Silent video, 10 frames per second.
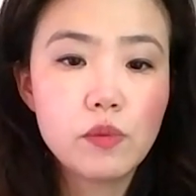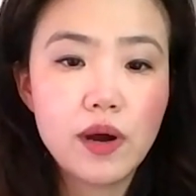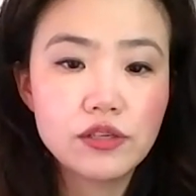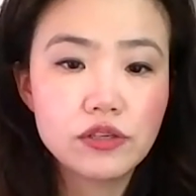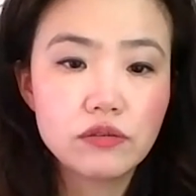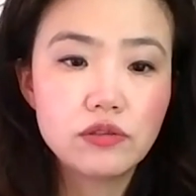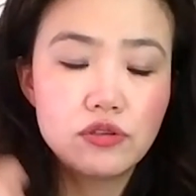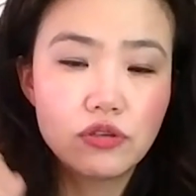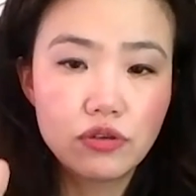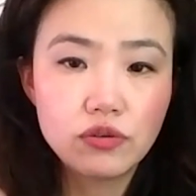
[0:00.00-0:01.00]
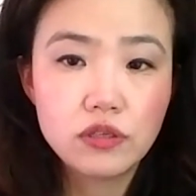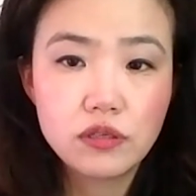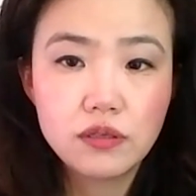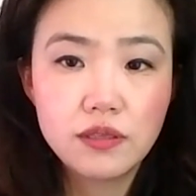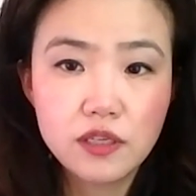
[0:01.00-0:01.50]
want to
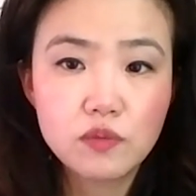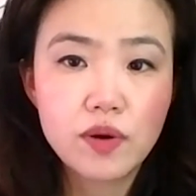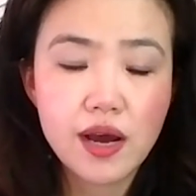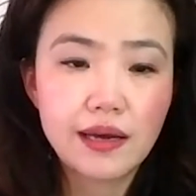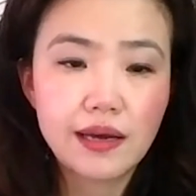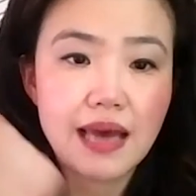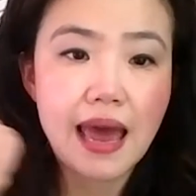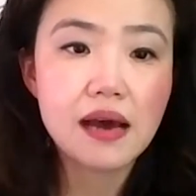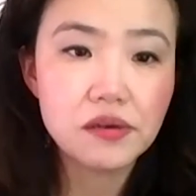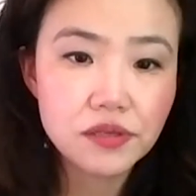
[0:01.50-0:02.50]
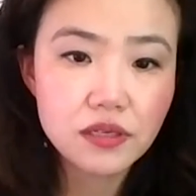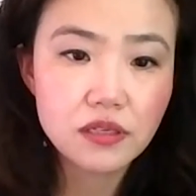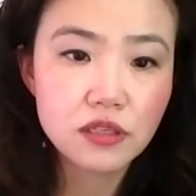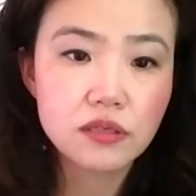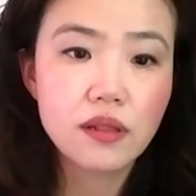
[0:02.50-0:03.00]
introduce this product out
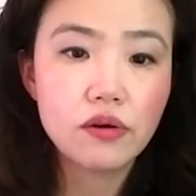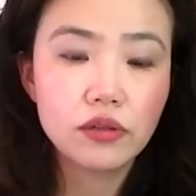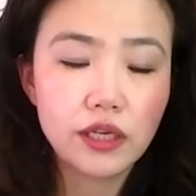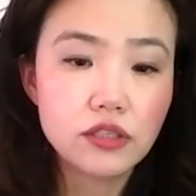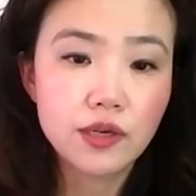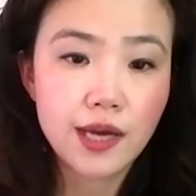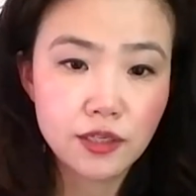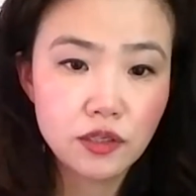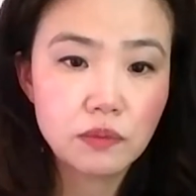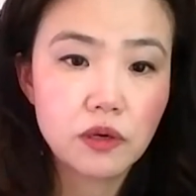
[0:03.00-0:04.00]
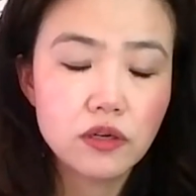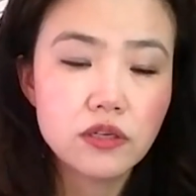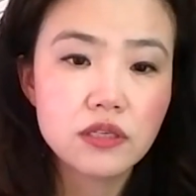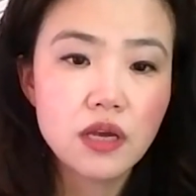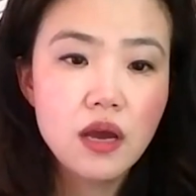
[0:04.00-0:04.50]
slowly to
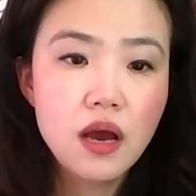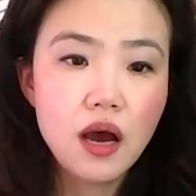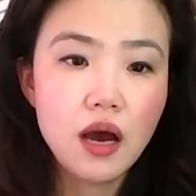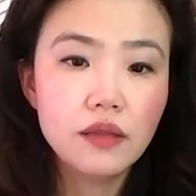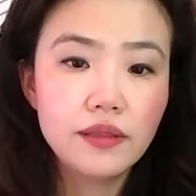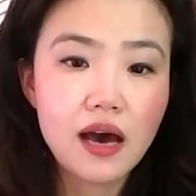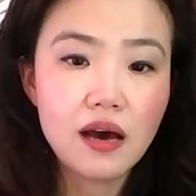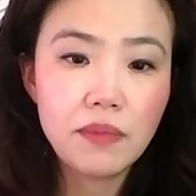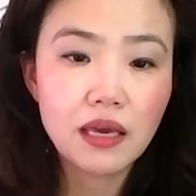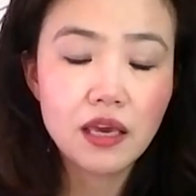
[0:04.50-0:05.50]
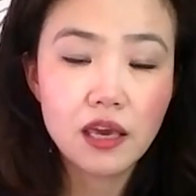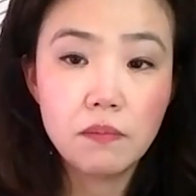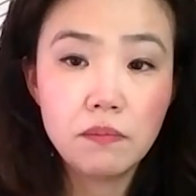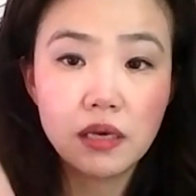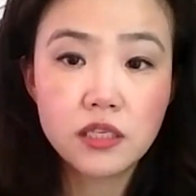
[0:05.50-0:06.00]
customers, not making
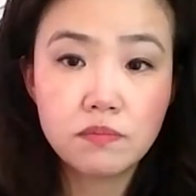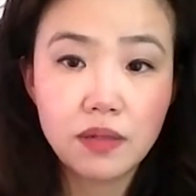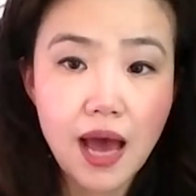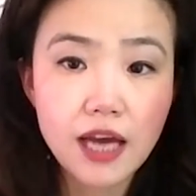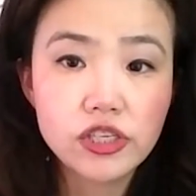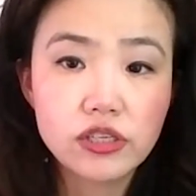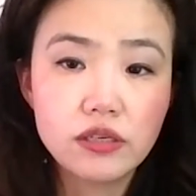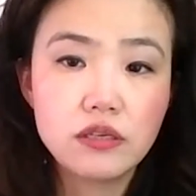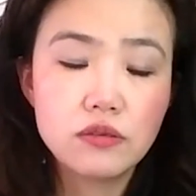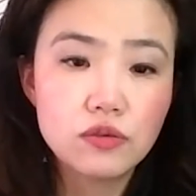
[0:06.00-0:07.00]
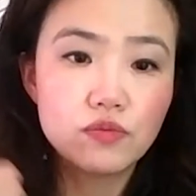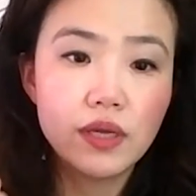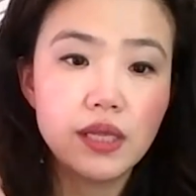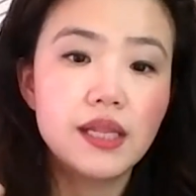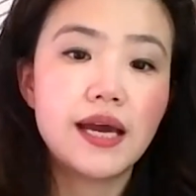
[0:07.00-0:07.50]
a big splash. It's
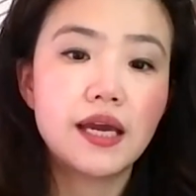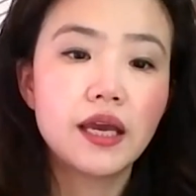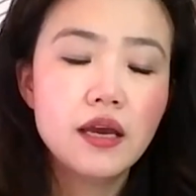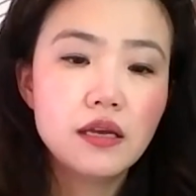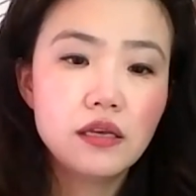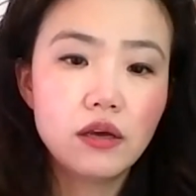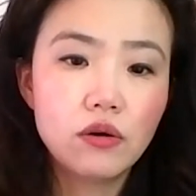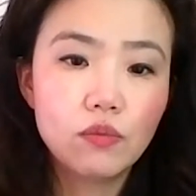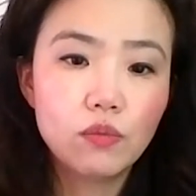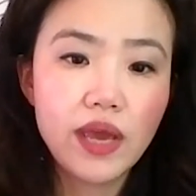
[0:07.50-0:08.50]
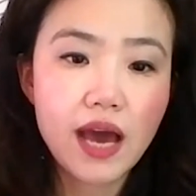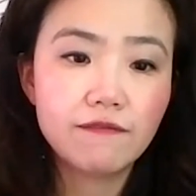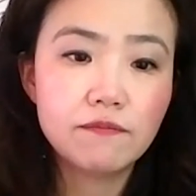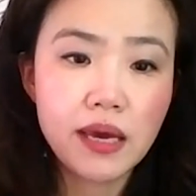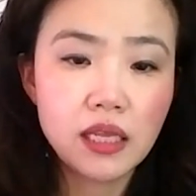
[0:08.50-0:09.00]
really like, we have
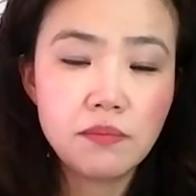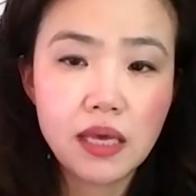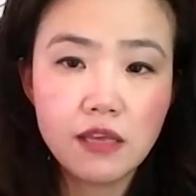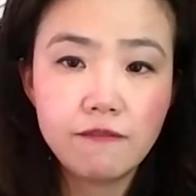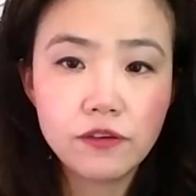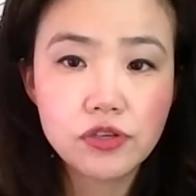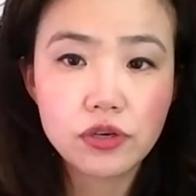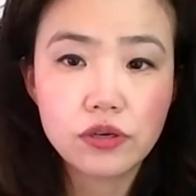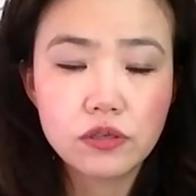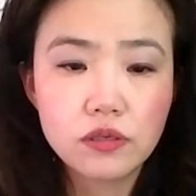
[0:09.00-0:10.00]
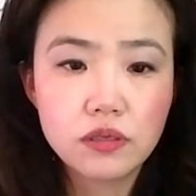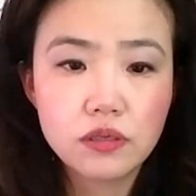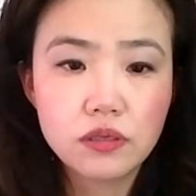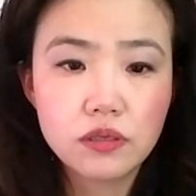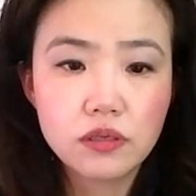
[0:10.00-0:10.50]
many features
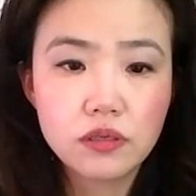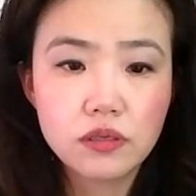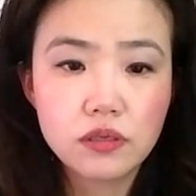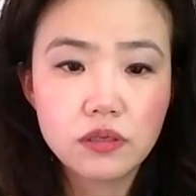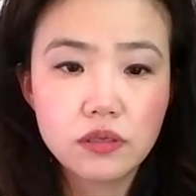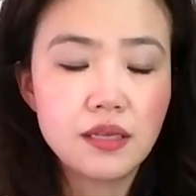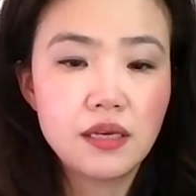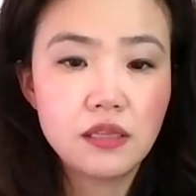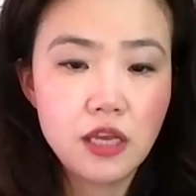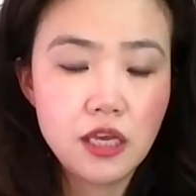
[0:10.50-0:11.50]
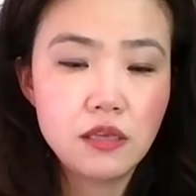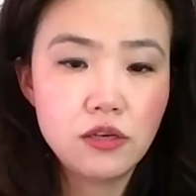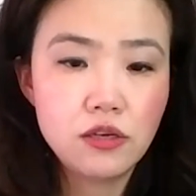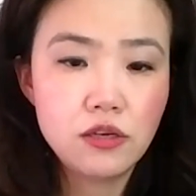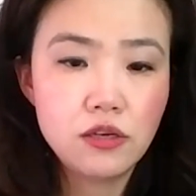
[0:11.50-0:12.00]
implemented in the initial
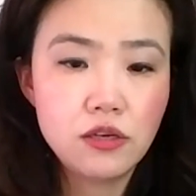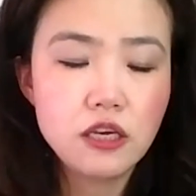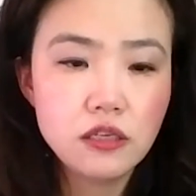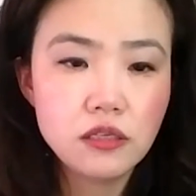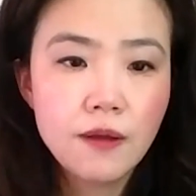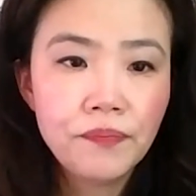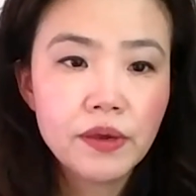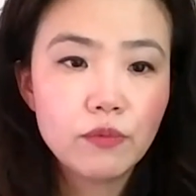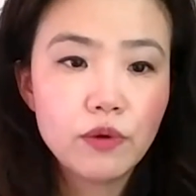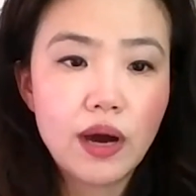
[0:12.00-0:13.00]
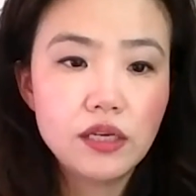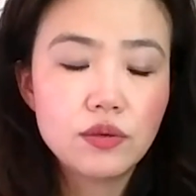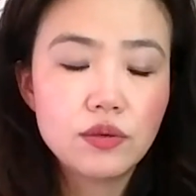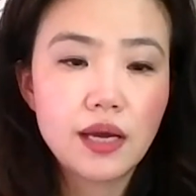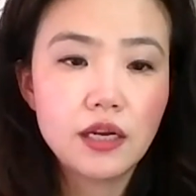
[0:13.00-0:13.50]
release. We wanted
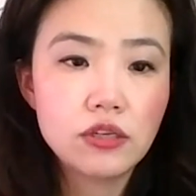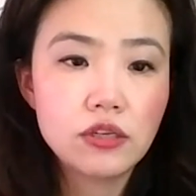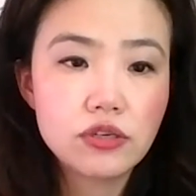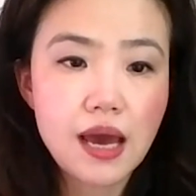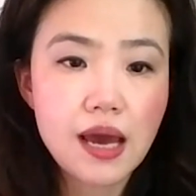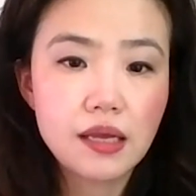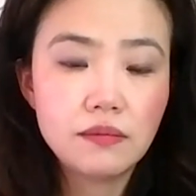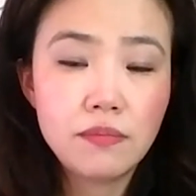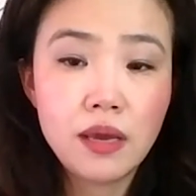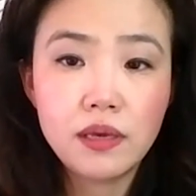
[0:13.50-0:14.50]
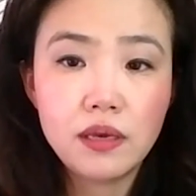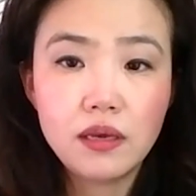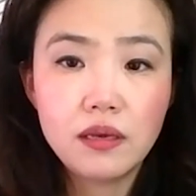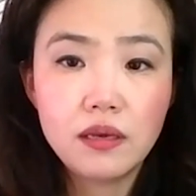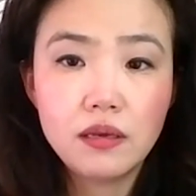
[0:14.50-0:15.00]
to kind of understand maybe,